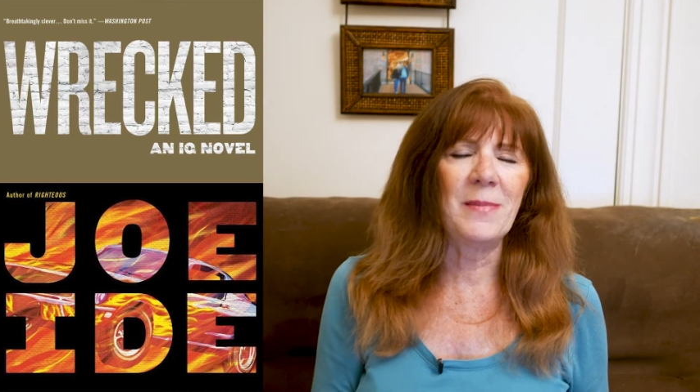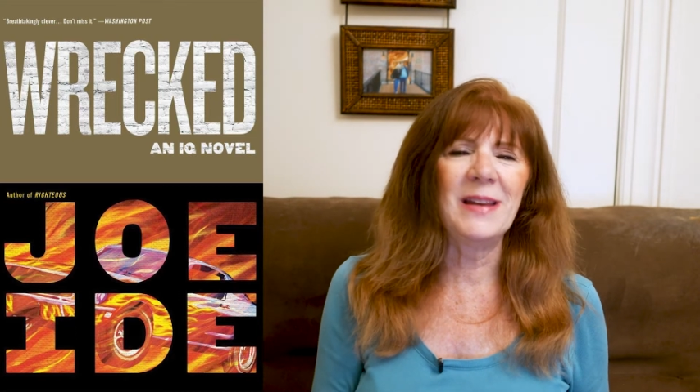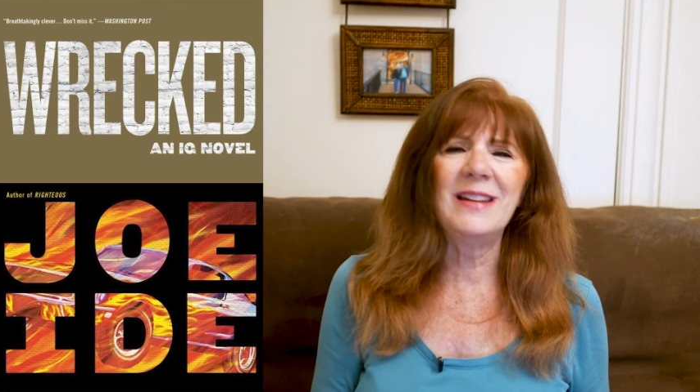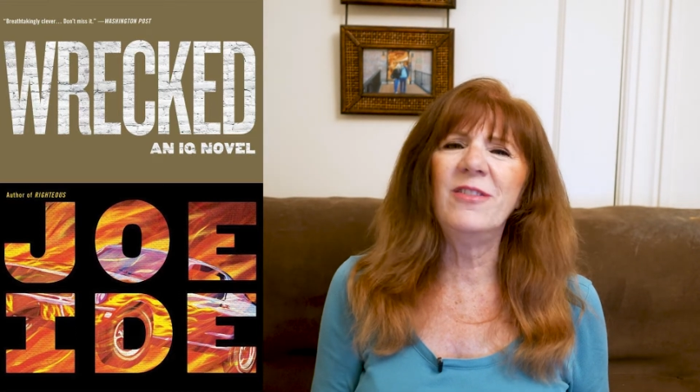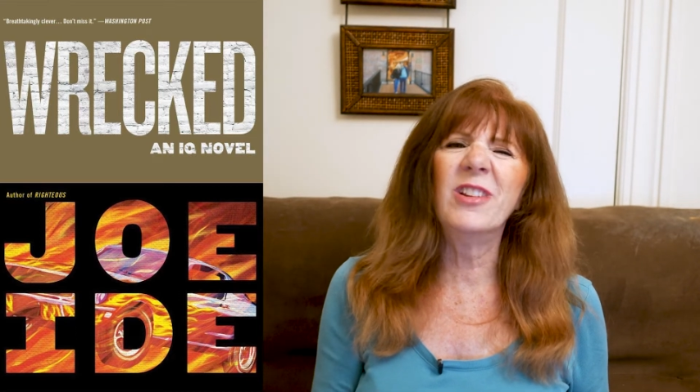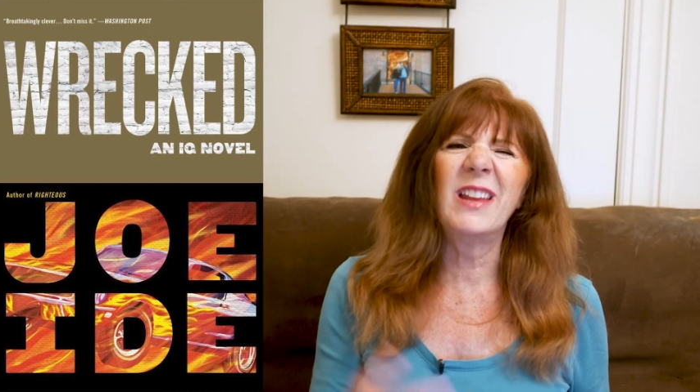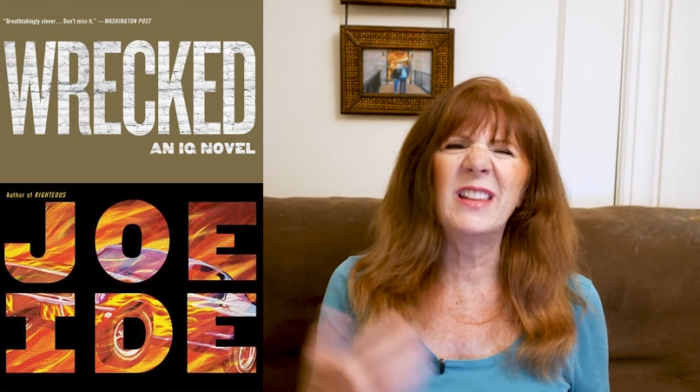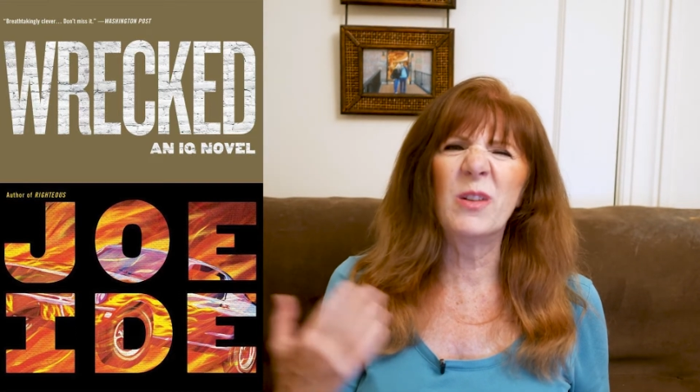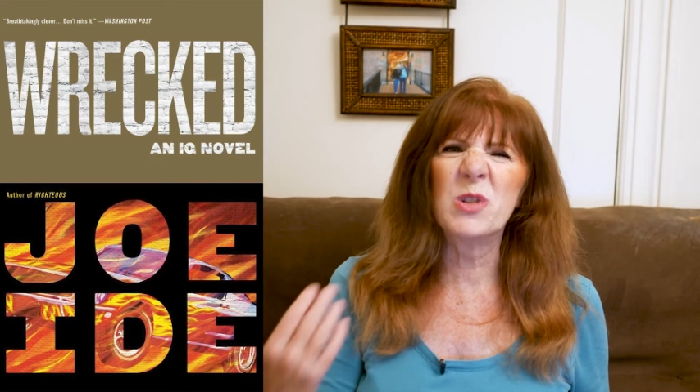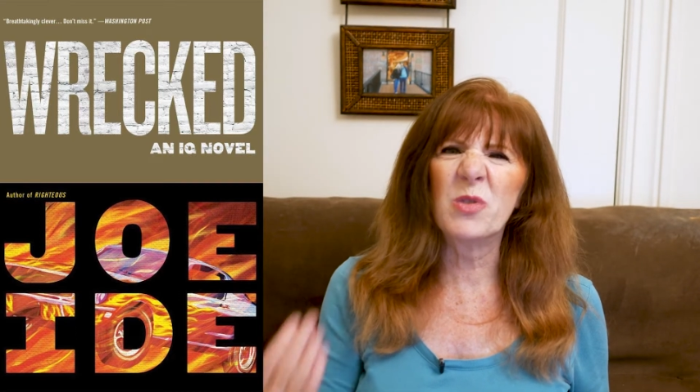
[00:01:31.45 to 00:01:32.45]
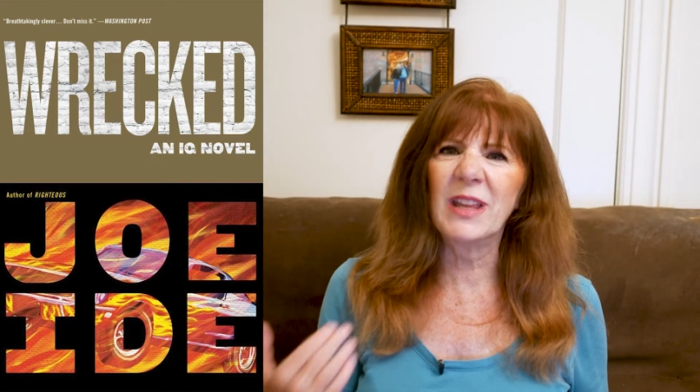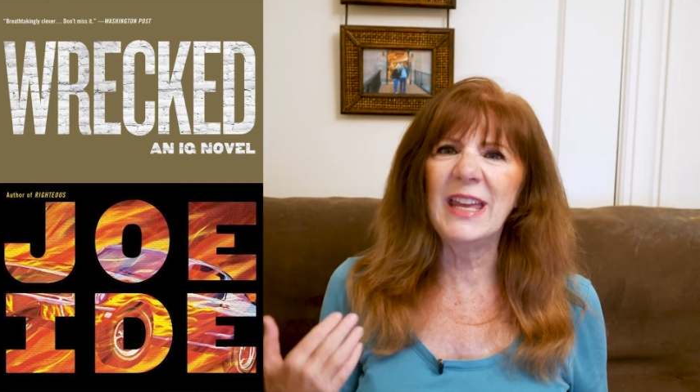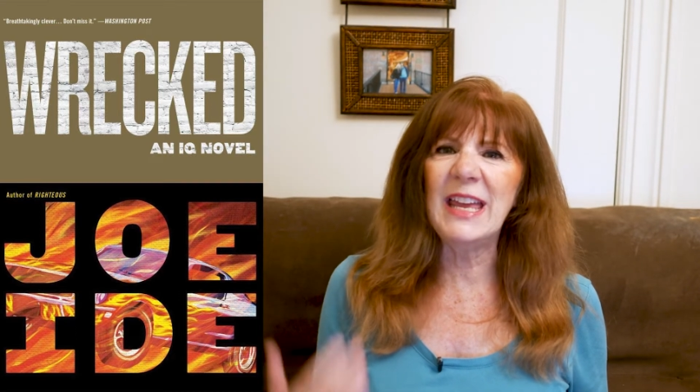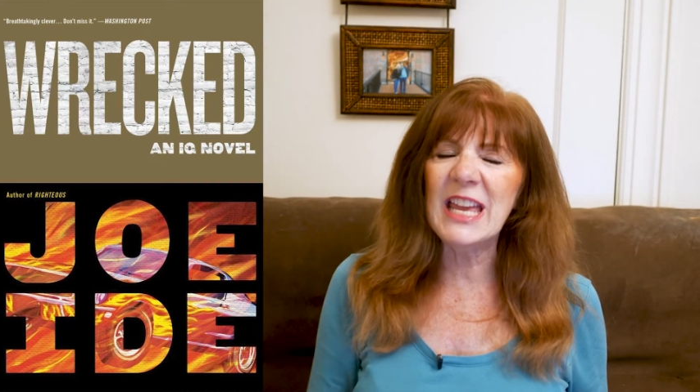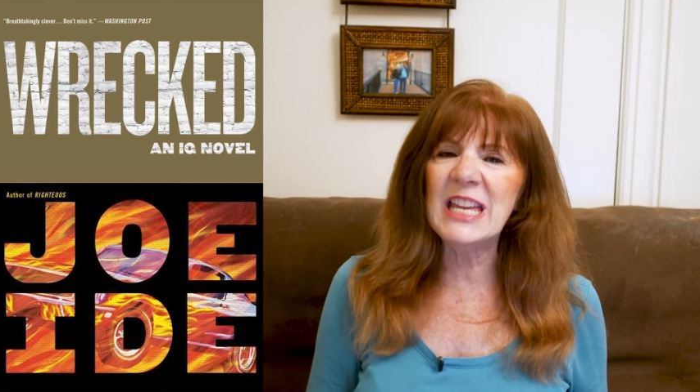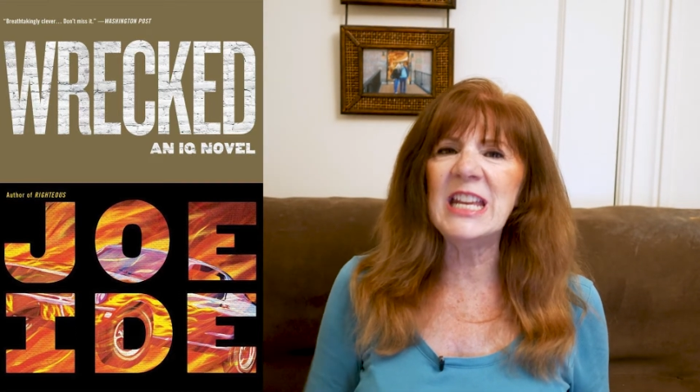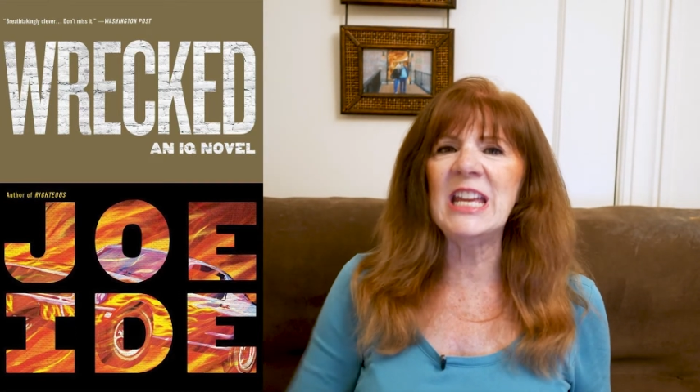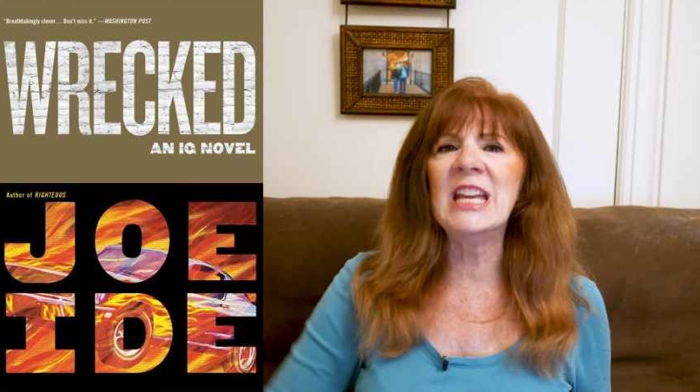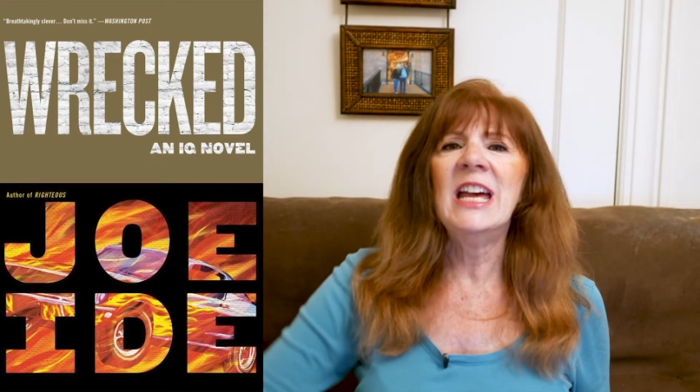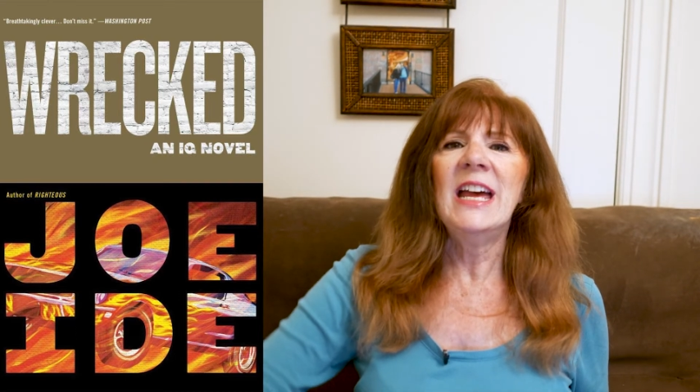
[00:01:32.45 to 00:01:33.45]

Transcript: I didn't feel like there was really any